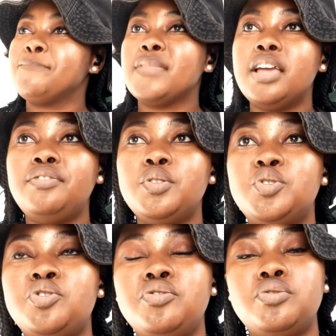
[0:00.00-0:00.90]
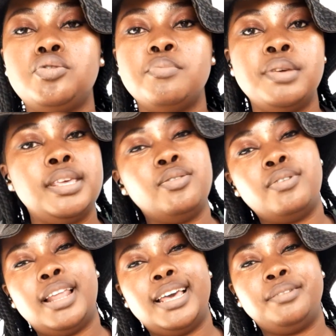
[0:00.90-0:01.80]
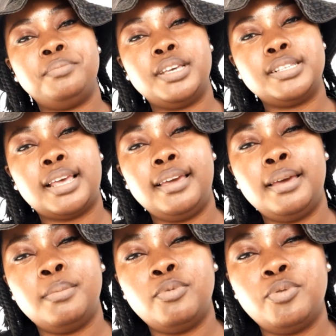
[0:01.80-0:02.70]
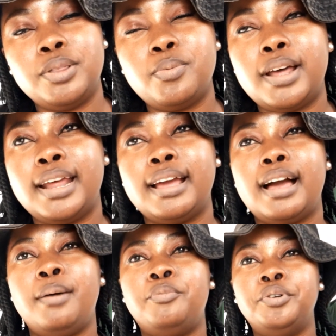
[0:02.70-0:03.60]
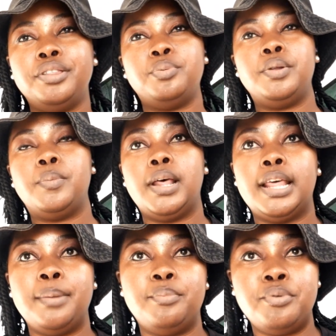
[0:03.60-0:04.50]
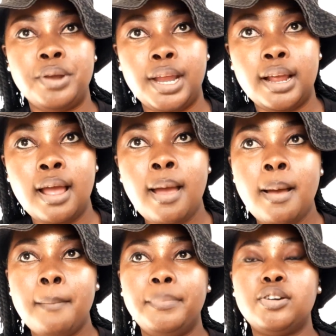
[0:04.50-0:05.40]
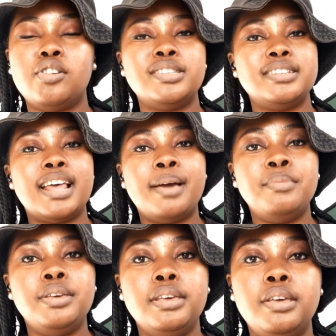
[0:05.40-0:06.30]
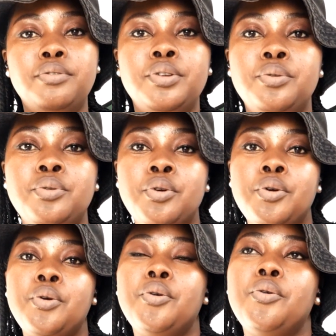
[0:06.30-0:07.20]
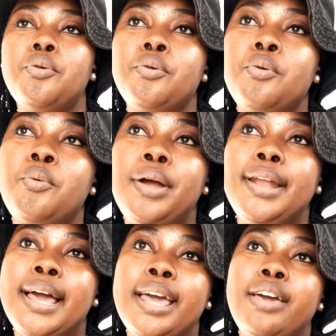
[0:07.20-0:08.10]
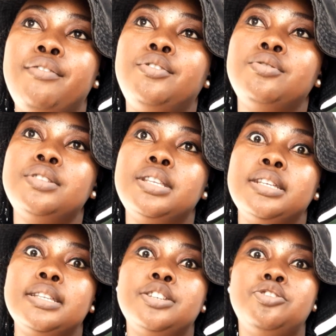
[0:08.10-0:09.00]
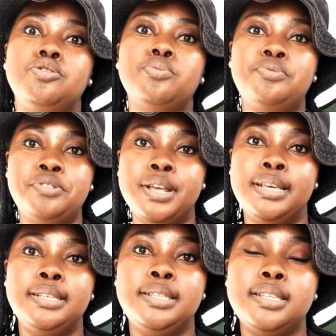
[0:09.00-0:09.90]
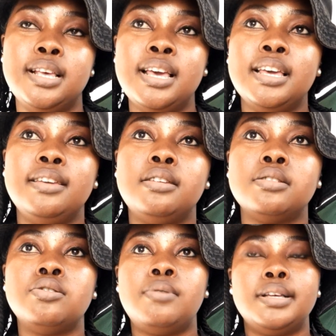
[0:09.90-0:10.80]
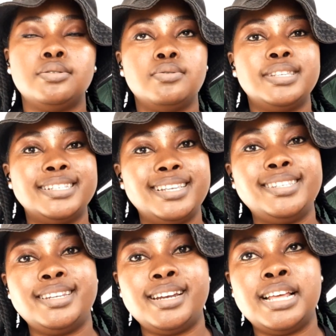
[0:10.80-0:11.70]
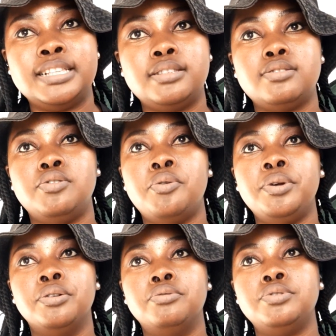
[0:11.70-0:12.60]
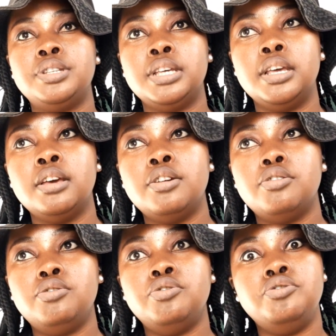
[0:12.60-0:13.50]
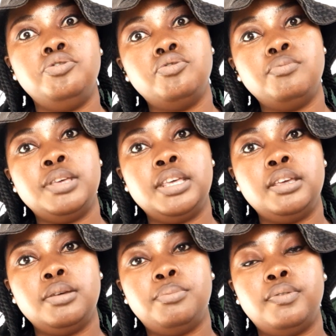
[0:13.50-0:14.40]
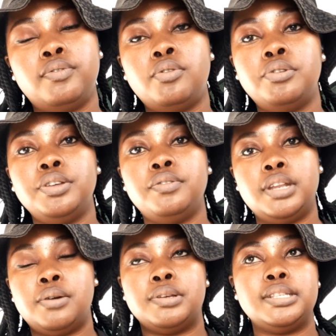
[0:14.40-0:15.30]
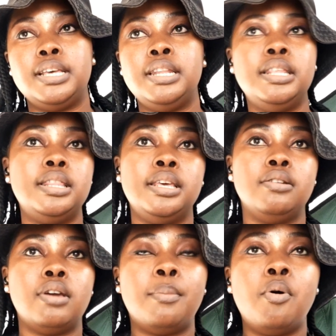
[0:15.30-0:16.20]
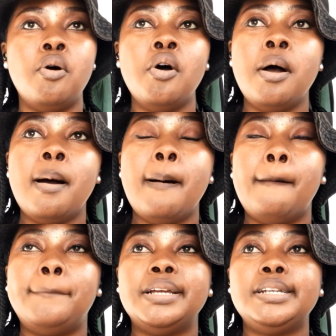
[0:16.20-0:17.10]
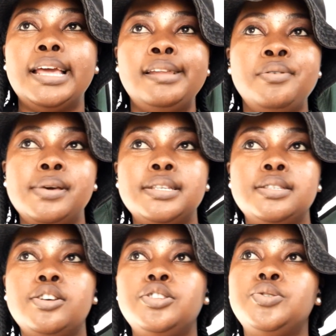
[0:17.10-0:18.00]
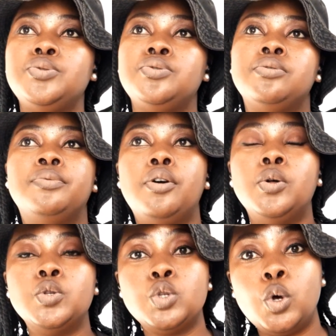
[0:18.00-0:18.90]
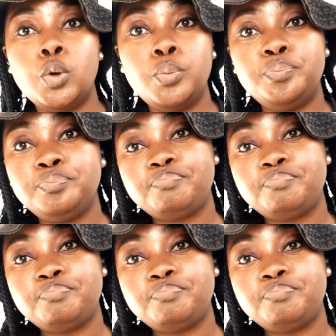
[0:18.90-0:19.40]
if you're true to me, you like me as I am, with what I come with what I bring. Because Nami, even when I have those things that you praise, ngizokwazi ukuthatha serious, knowing ukuthi you knew me before even I was anything, yabo. But anyways, not to also